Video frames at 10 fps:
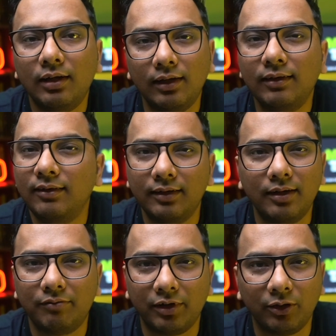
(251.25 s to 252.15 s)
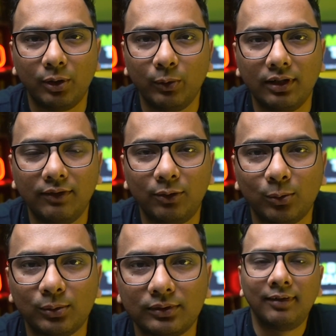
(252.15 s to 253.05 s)
Let's see the difference between these
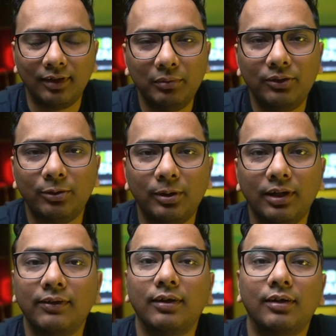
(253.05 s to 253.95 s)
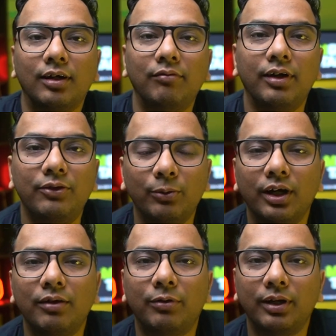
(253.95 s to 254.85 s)
two. Sum insured is the coverage you
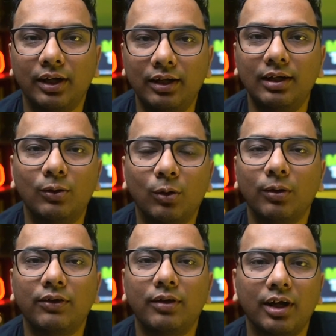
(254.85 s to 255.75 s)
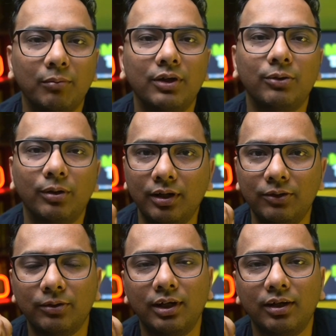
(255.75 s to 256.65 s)
get for any loss, damage, or
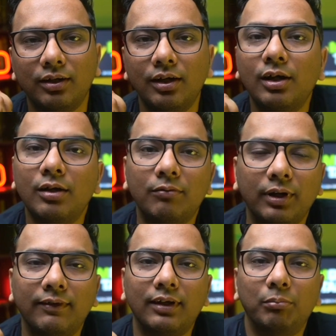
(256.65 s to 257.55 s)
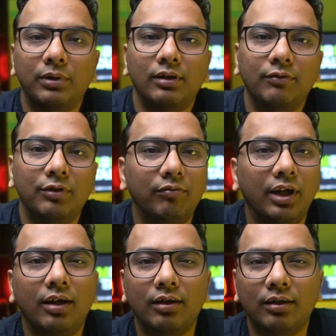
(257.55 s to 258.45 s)
injury. For example, if you have
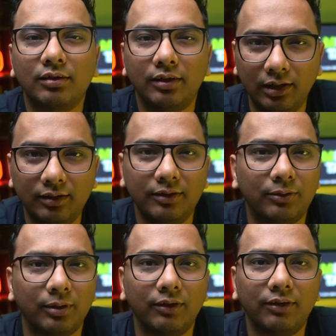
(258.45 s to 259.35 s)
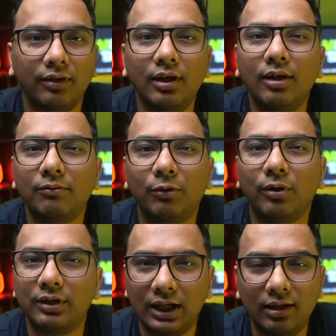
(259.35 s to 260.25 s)
taken a health insurance for
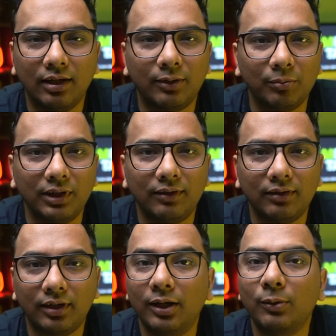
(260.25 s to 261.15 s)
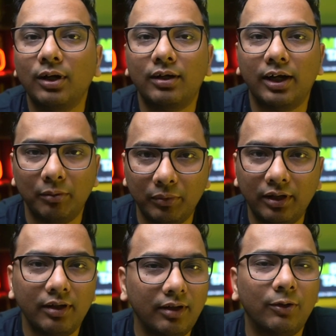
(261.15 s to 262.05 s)
3 lakh rupees and you get
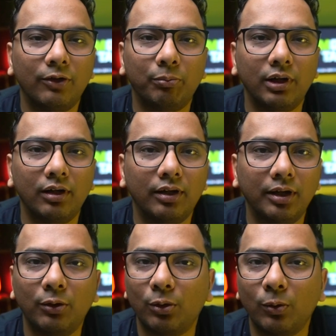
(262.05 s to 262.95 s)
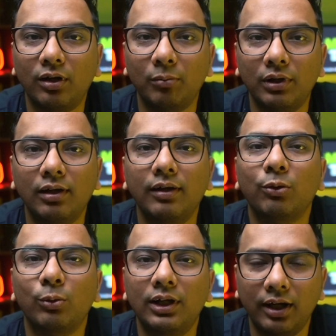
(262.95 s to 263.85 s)
admitted in a hospital and your total bill is
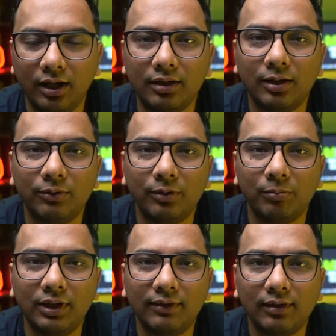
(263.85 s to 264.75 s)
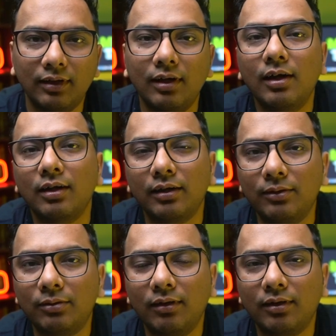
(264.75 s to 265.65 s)
only 80,000 rupees, the
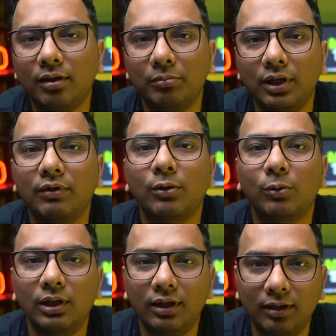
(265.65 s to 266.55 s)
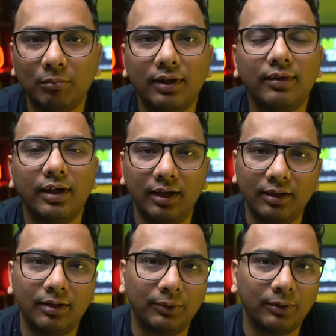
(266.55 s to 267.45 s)
insurance company will only reimburse
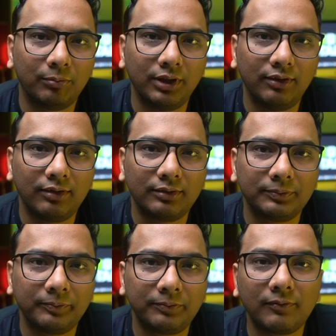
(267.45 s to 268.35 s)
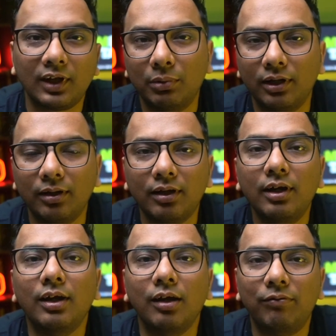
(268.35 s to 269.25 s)
80,000 rupees. But
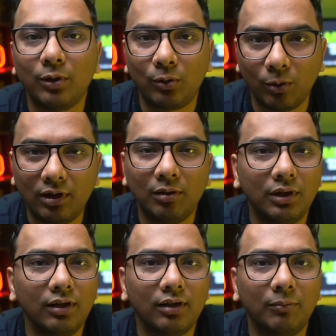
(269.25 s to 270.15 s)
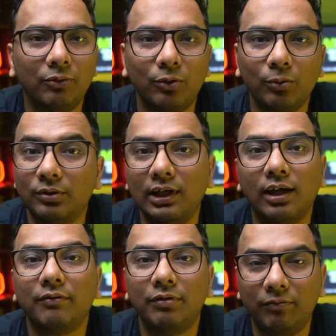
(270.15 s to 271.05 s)
if your total bill comes to
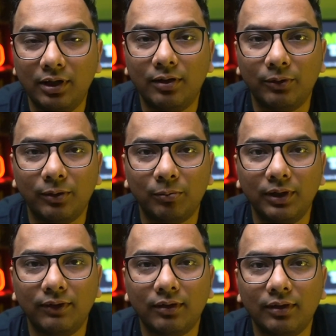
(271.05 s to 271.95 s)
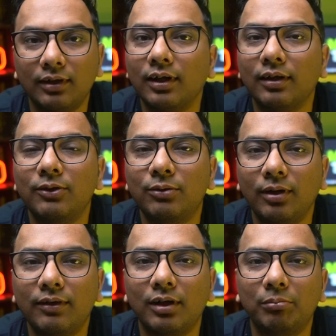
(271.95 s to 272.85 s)
3,50,000 rupees, then
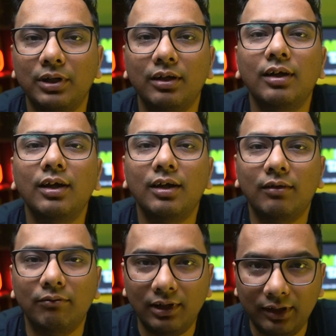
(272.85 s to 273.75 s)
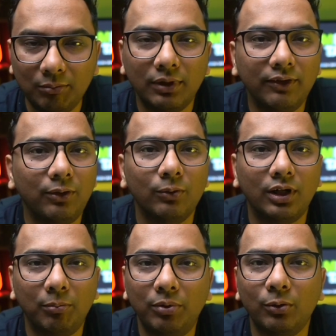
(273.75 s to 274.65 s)
insurance company will reimburse you
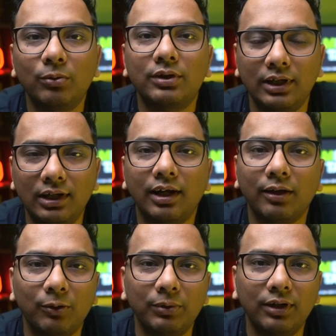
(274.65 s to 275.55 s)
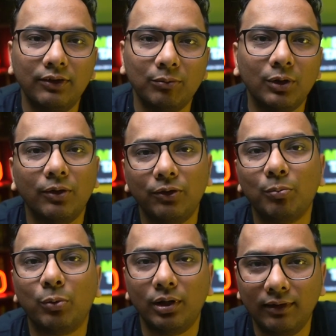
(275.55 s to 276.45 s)
up to 3 lakh rupees because your
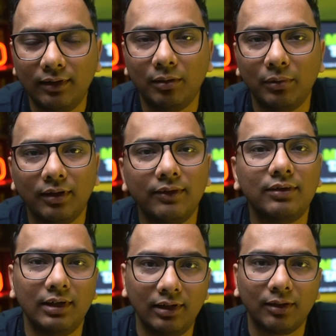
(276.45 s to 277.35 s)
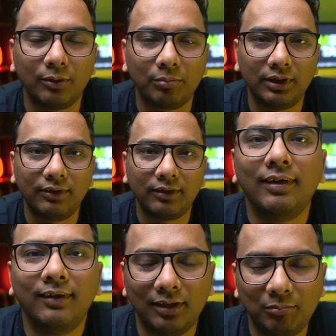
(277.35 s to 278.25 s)
policy limit is 3 lakh rupees.
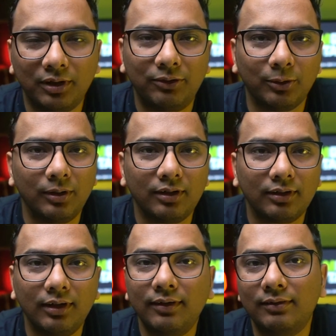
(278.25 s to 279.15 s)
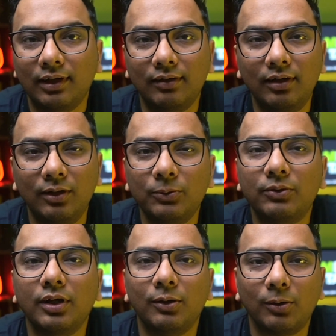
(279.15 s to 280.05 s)
Sum assured is generally
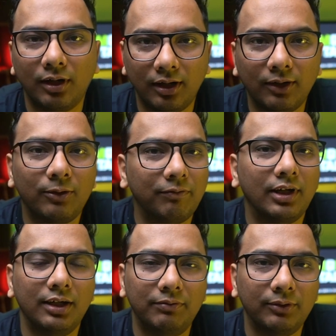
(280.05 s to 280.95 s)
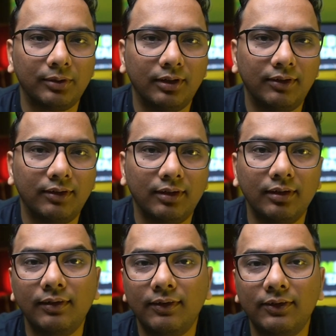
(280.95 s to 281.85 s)
used in context of life insurance.
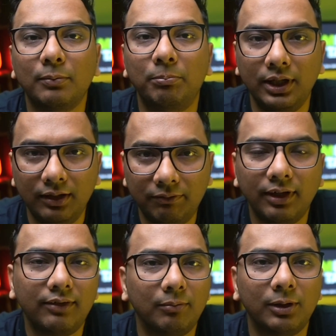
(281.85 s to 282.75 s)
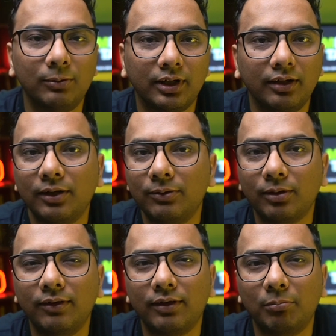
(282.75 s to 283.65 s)
This is the prefixed amount that the
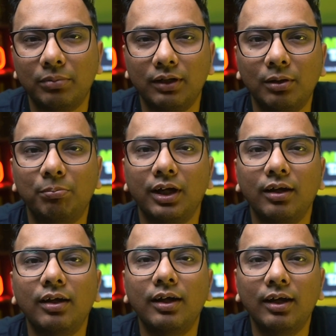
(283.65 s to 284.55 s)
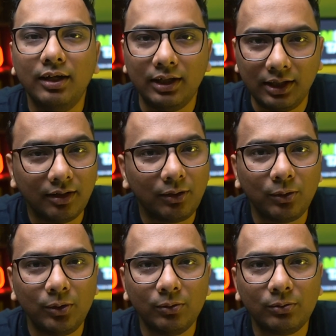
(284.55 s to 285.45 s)
insurance company will pay either to
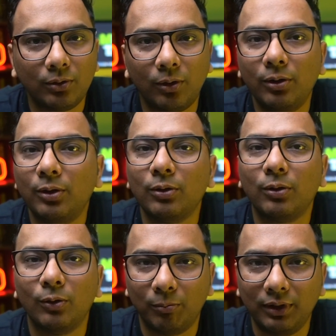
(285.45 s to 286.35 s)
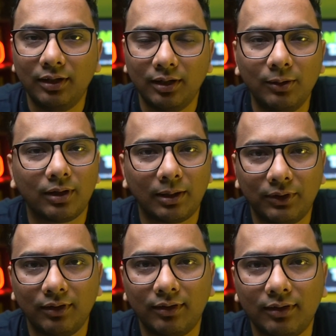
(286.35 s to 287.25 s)
you or to your nominee in your
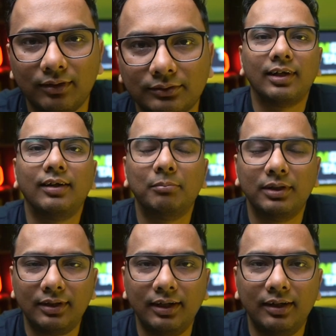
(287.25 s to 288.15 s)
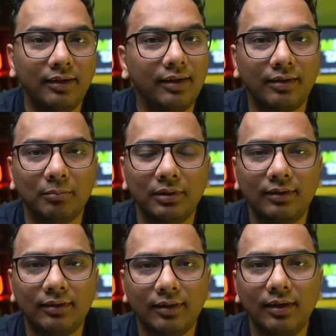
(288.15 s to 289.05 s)
absence. And number three, deductibles.